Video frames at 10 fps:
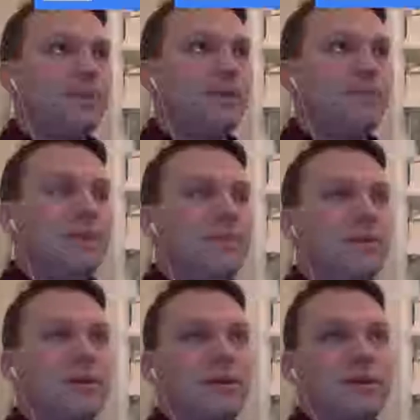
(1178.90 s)

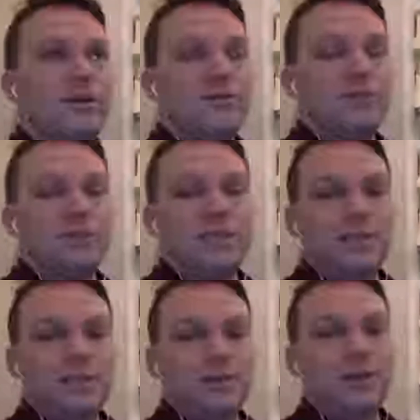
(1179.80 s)
you've just
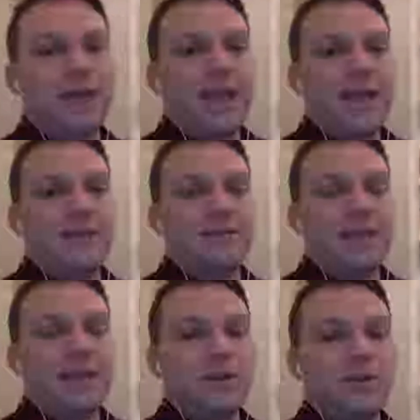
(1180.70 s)
injured your hand
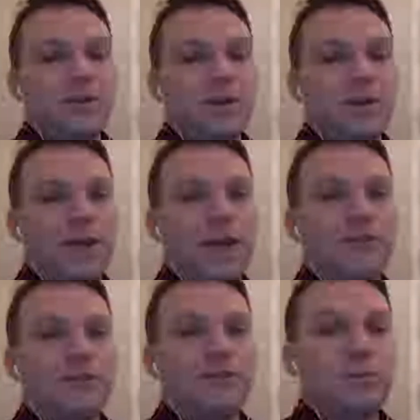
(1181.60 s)
and you're
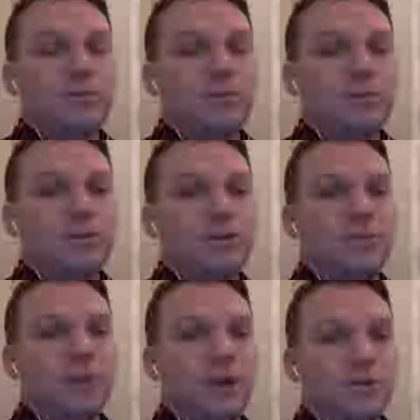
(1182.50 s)
having trouble using your
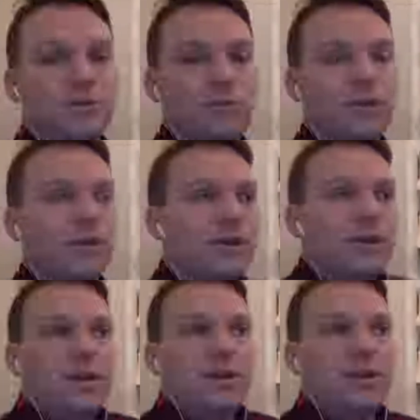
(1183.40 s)
mouse, or your
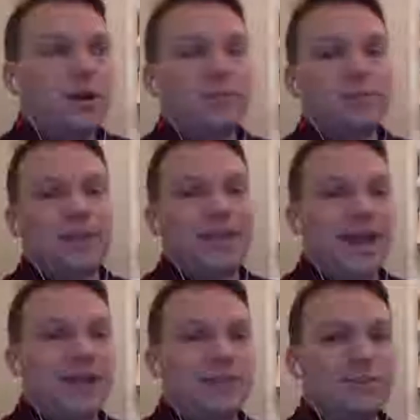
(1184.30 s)
arm's in a
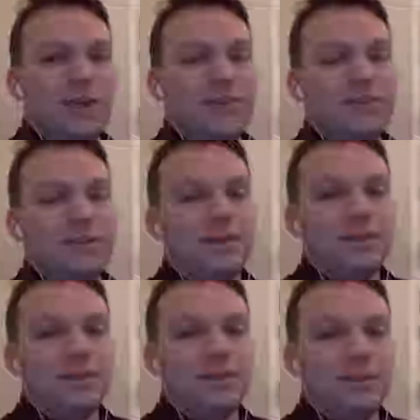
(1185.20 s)
cast and you're having
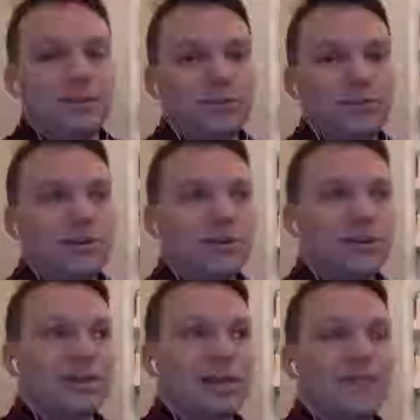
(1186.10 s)
to use your
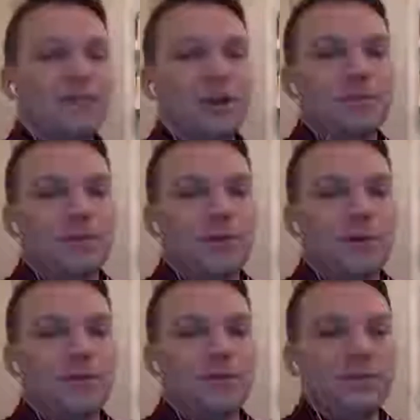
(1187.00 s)
left arm to go
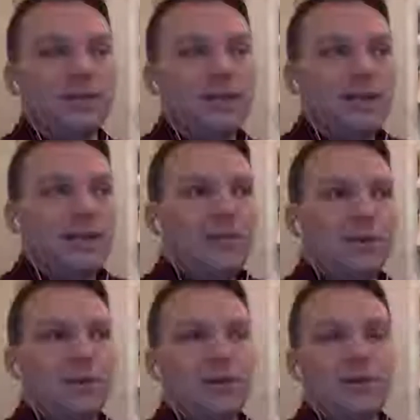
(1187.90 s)
off and
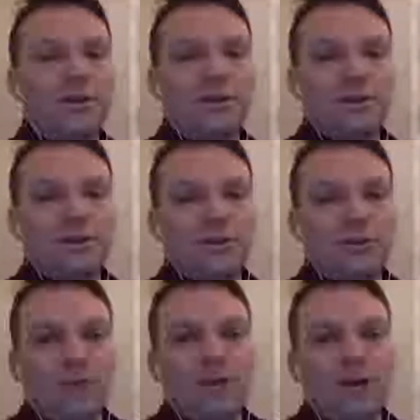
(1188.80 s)
when your
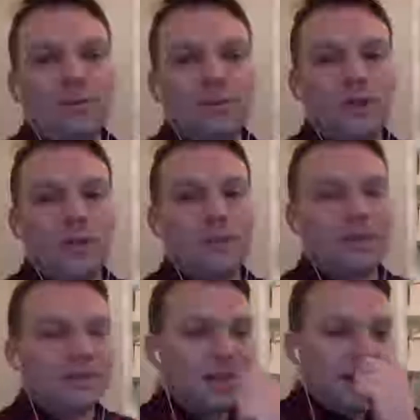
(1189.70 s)
right arm is
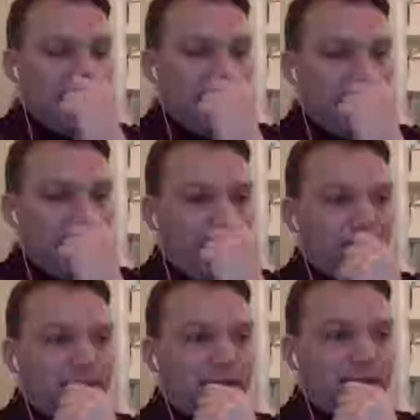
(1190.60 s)
dominant.
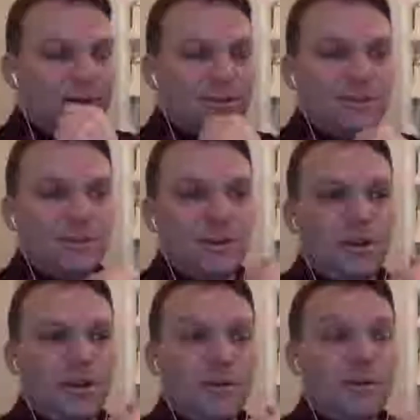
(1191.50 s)

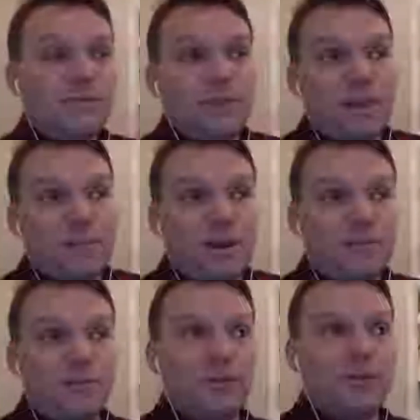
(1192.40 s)
Or even for that matter,
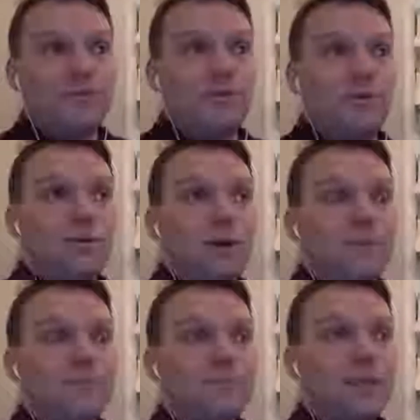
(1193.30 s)
if you